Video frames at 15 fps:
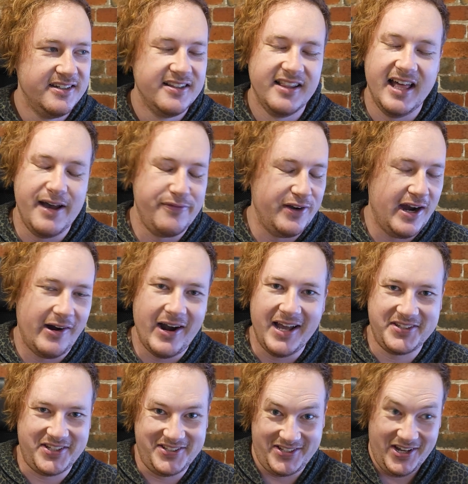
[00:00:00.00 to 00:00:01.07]
laughing our
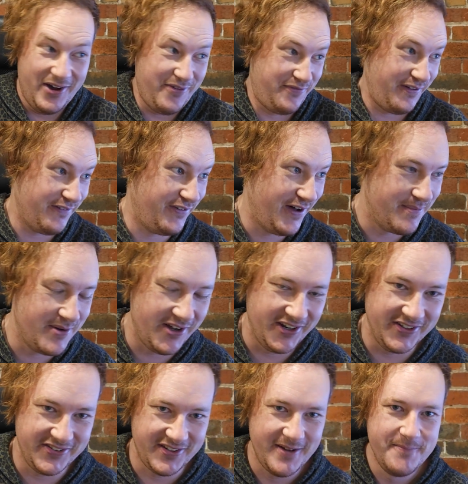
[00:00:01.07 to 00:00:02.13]
asses off, if I'm
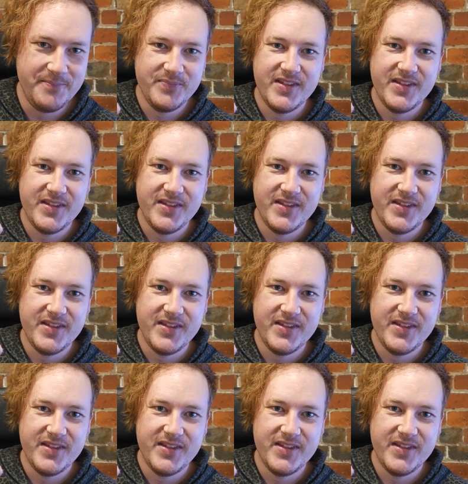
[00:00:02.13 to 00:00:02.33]
honest.